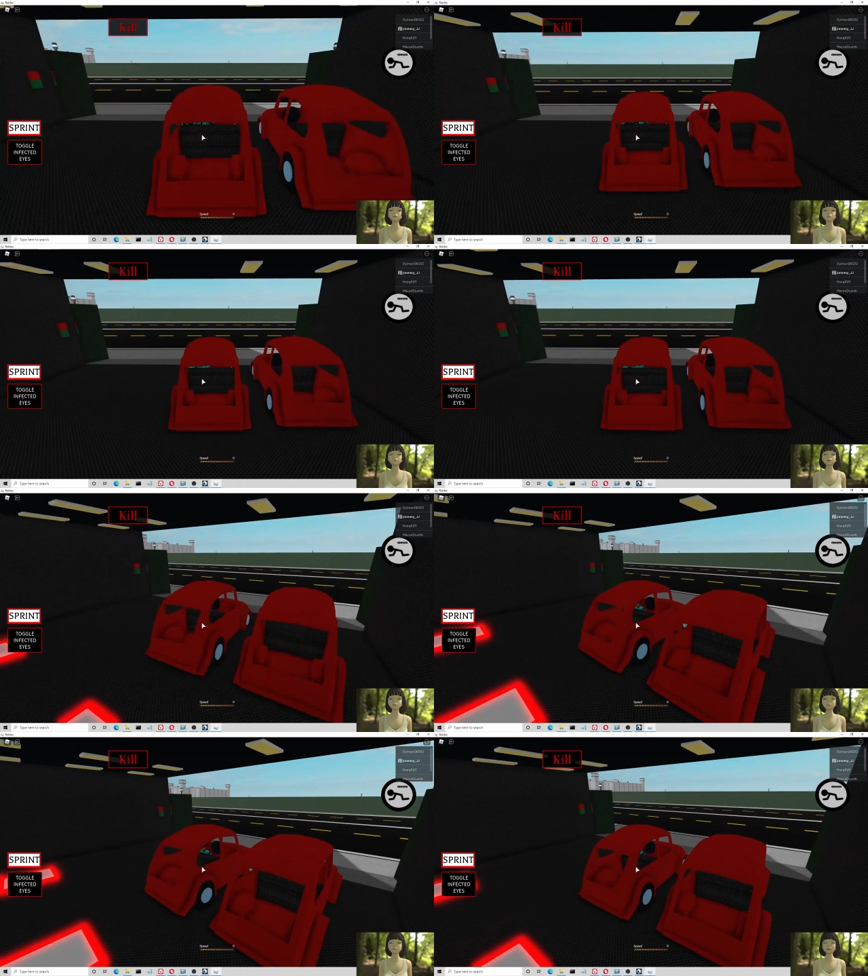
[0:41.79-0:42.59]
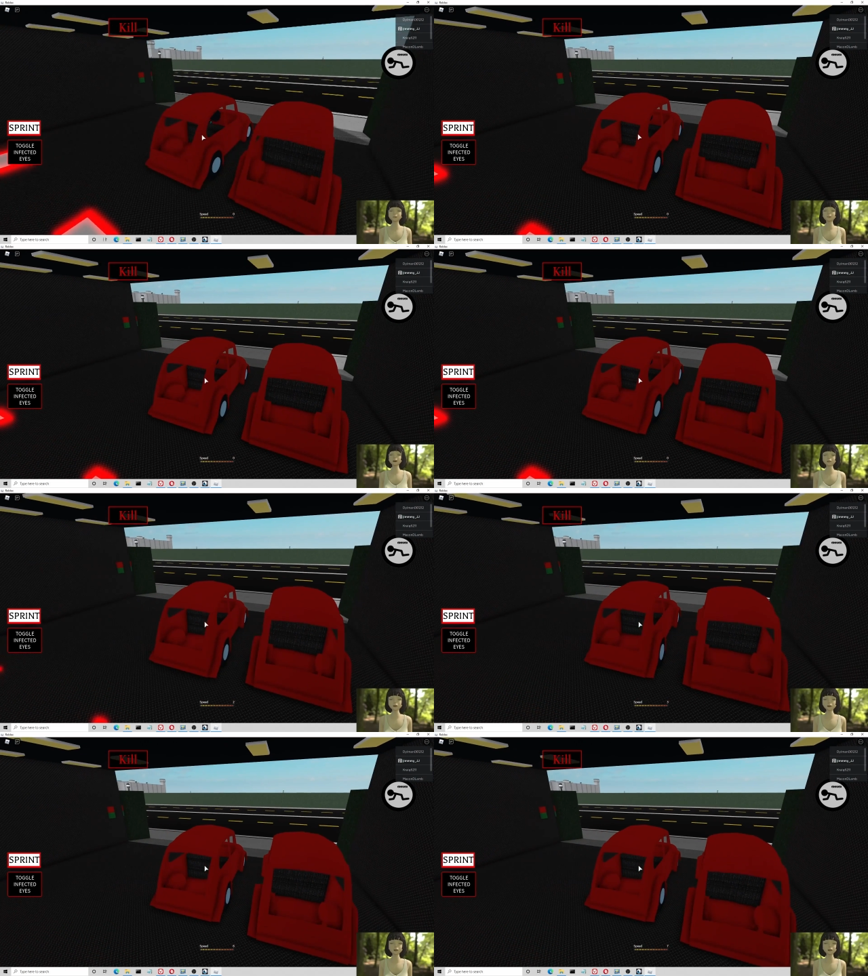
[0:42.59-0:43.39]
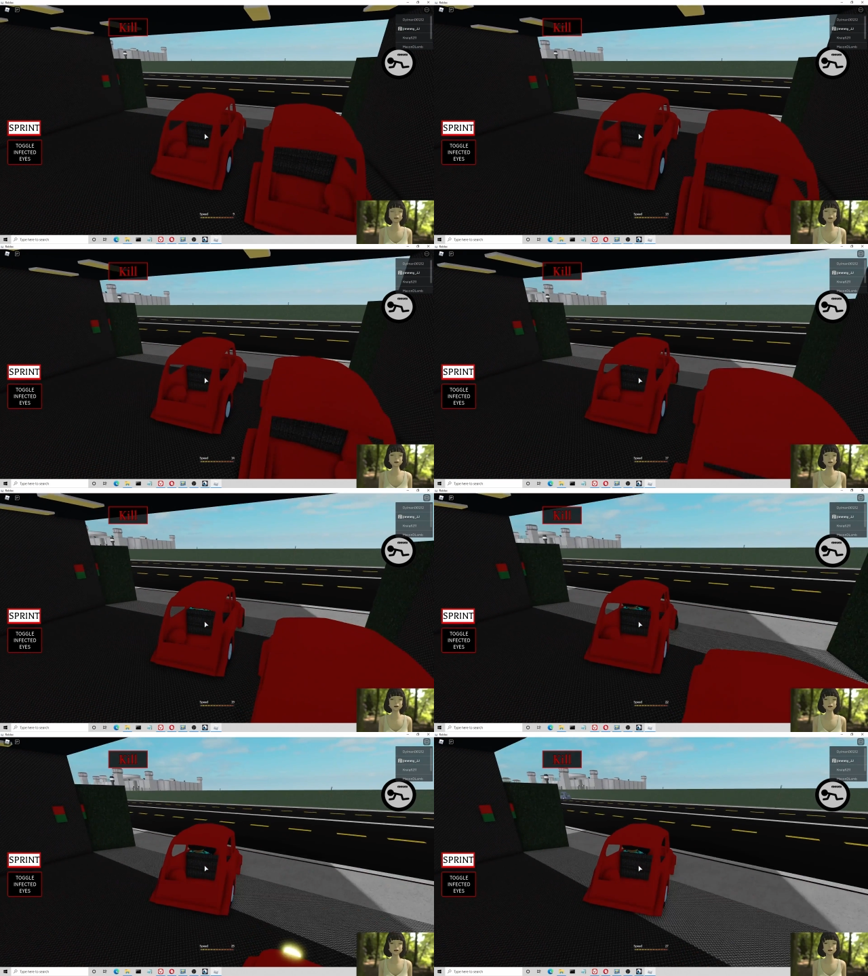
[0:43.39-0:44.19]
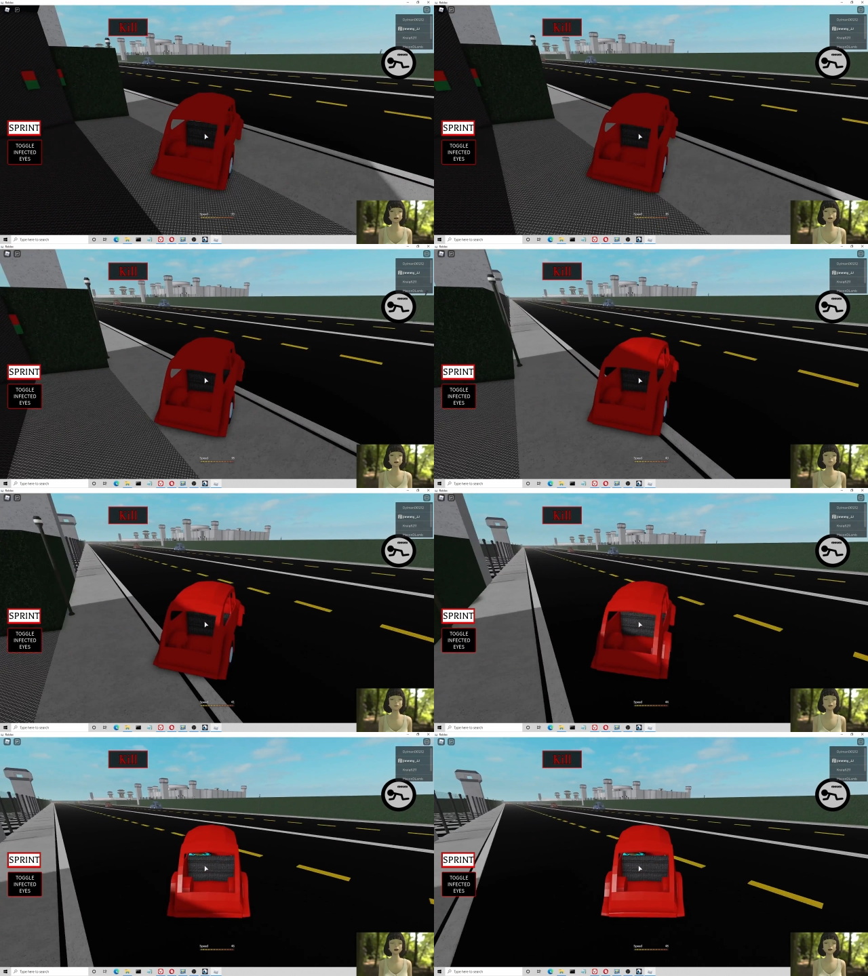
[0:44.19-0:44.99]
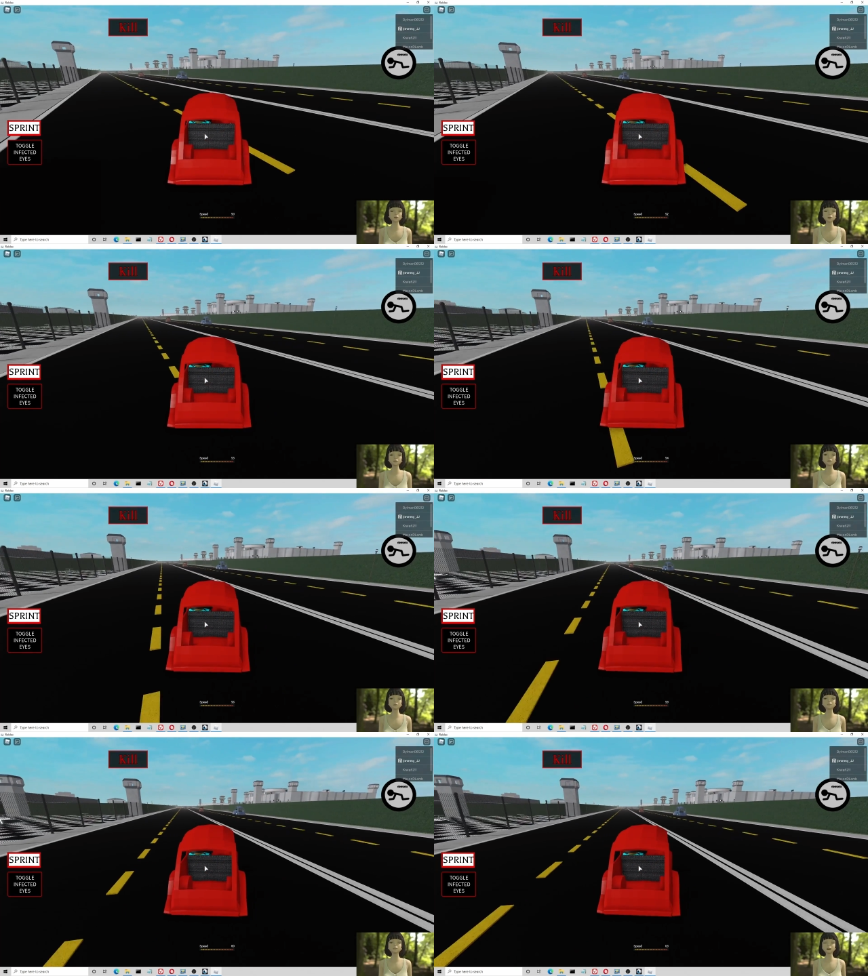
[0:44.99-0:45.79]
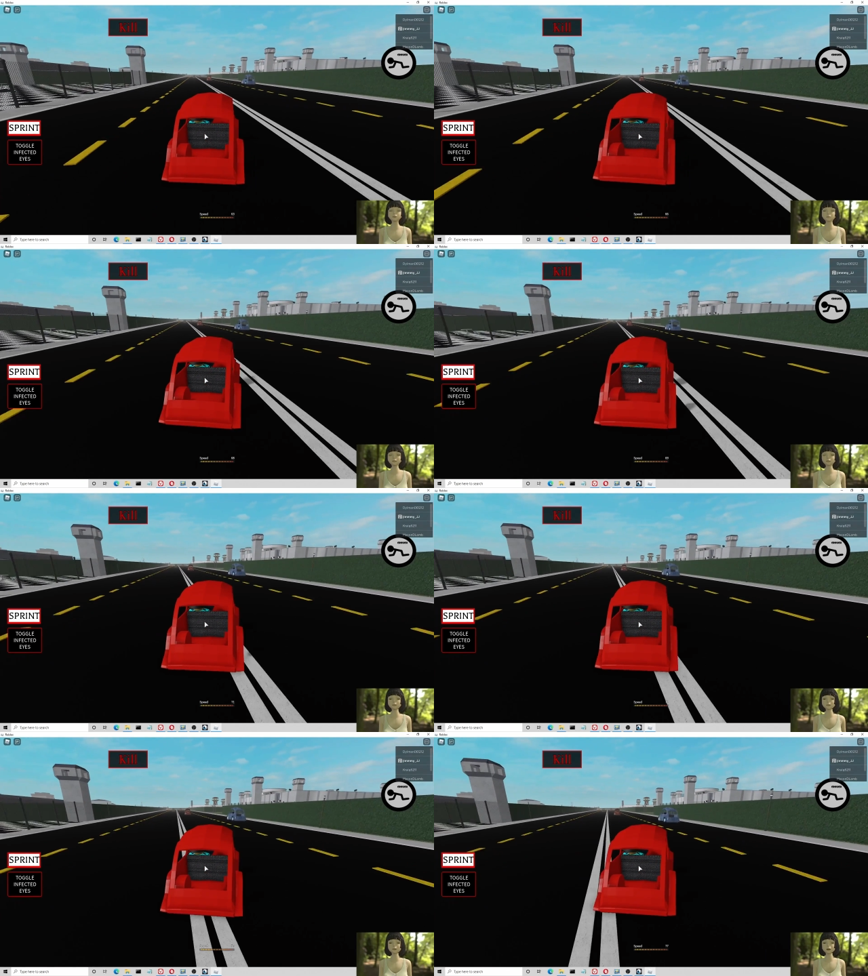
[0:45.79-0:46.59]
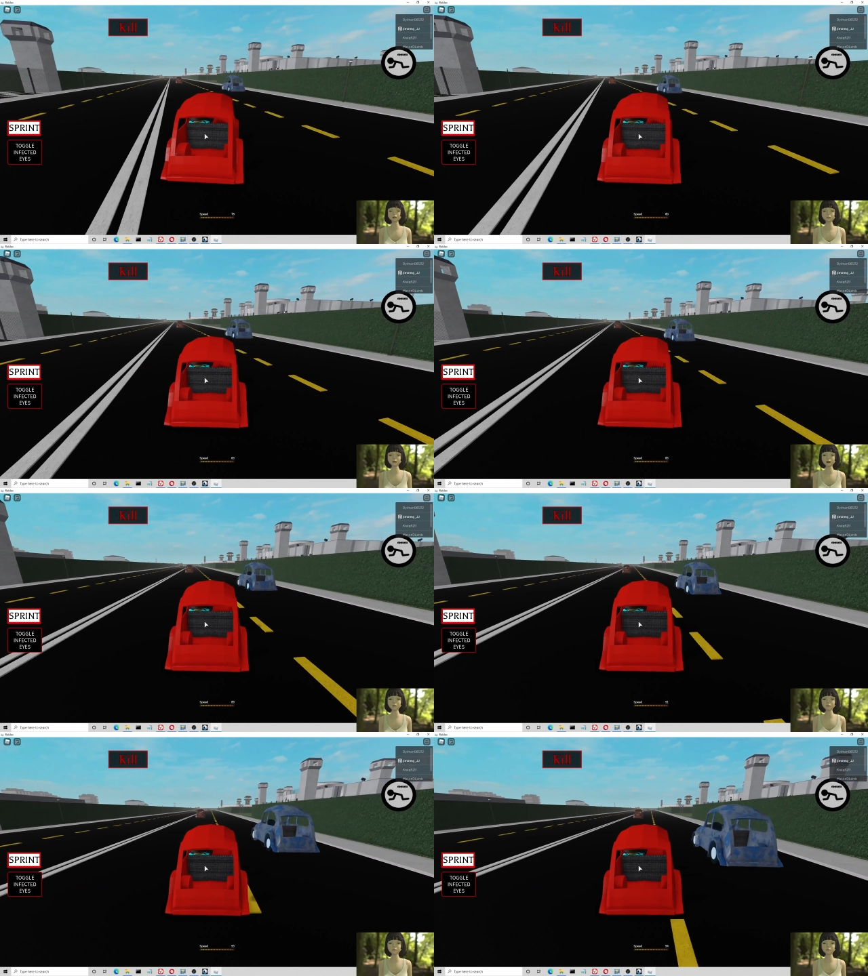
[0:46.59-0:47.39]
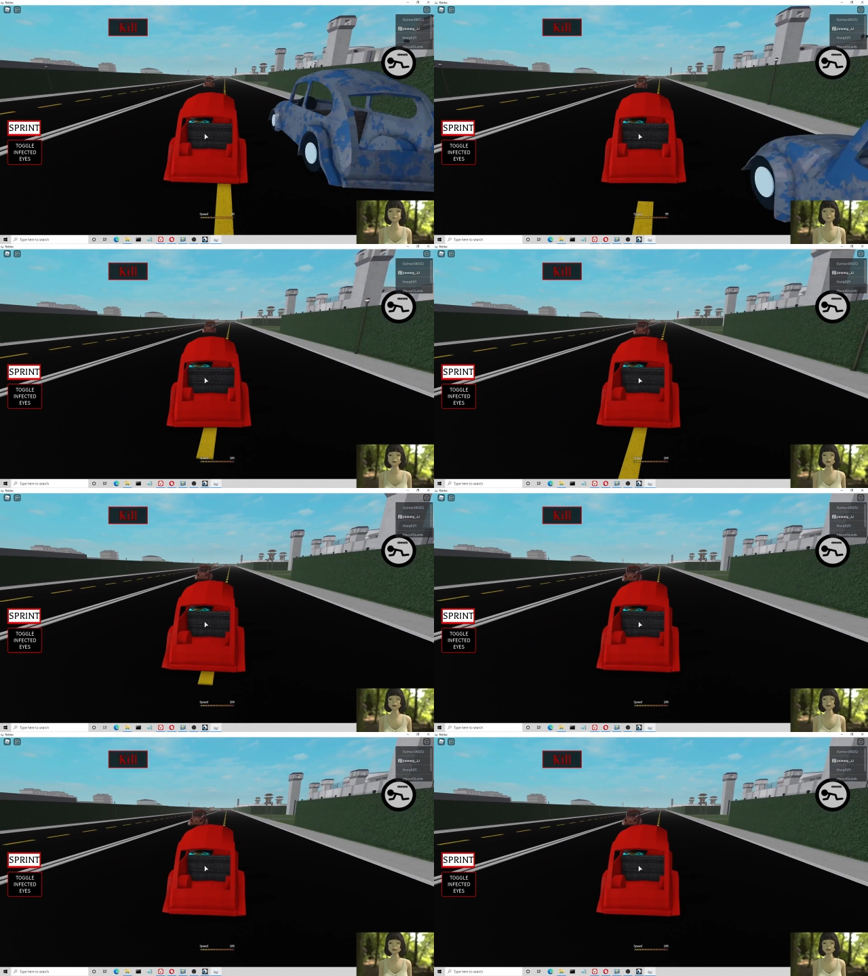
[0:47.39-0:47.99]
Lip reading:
Nobody's mouth can be seen.